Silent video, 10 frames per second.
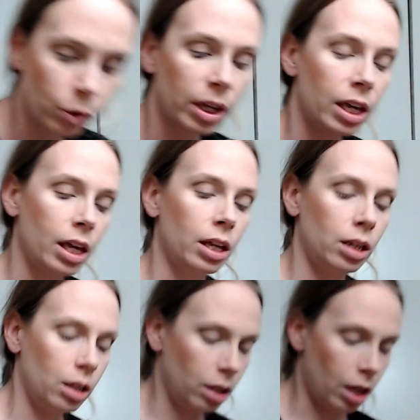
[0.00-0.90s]

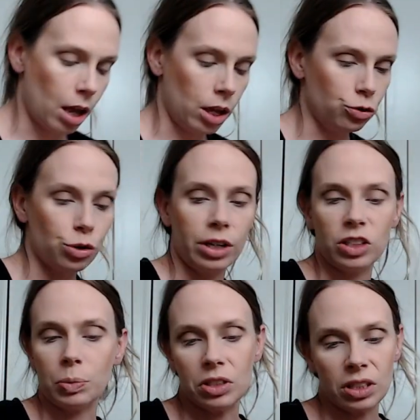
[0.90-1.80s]
ahead and try
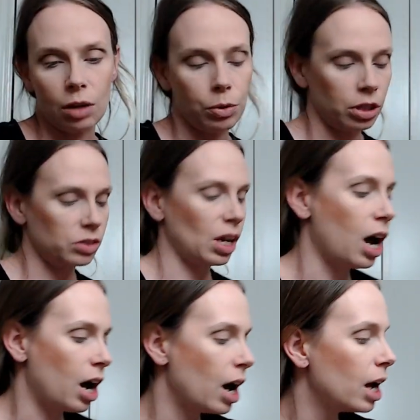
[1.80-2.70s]
Space Cowboy because
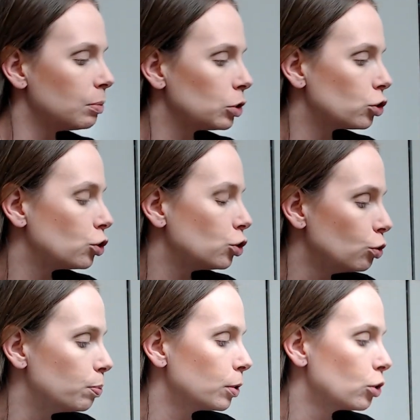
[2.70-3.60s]
I'm
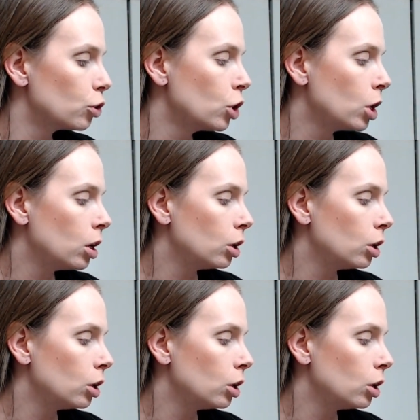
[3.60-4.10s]
super